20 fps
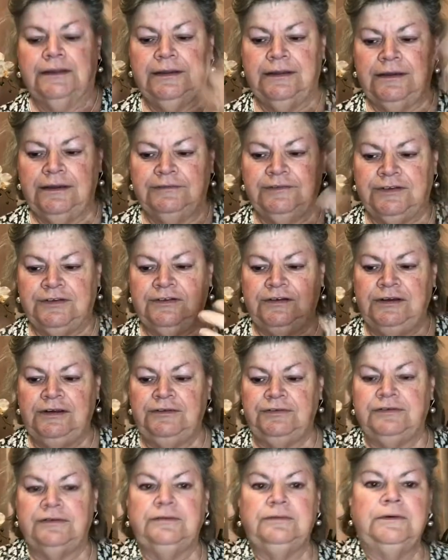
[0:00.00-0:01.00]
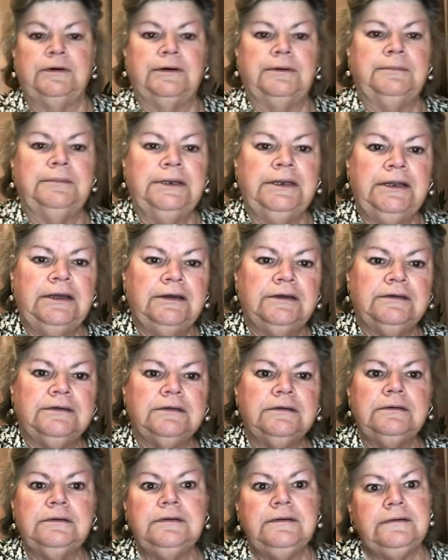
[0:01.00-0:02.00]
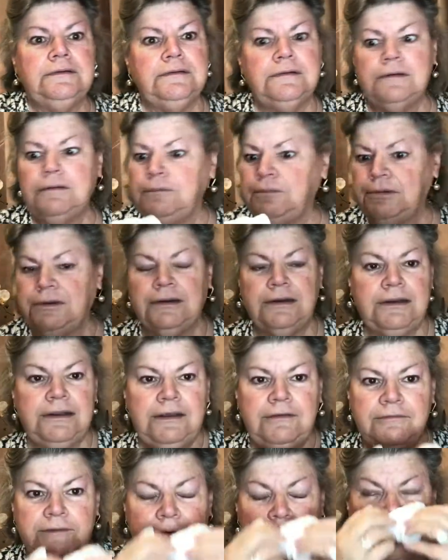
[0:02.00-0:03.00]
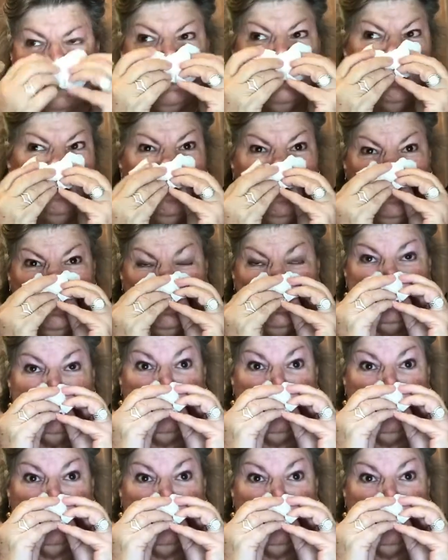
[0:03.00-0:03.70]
Have a sniff, wipe my nose. I don't believe it, I tell you.